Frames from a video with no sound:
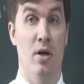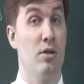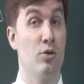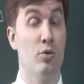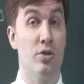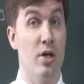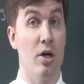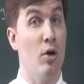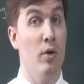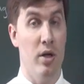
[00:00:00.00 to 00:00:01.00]
The school is not
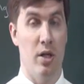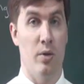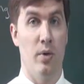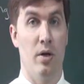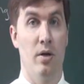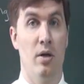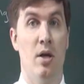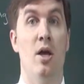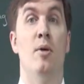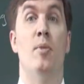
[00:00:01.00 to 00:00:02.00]
going anywhere,
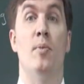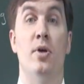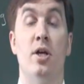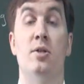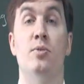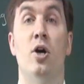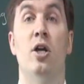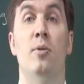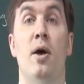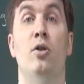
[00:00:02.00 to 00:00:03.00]
but because I'm
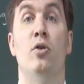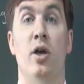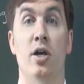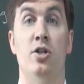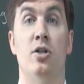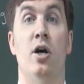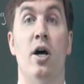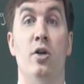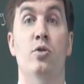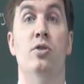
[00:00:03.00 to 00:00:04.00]
talking about location, I
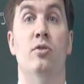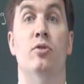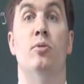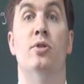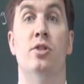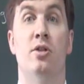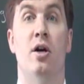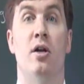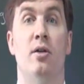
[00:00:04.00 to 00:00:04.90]
use the verb estar.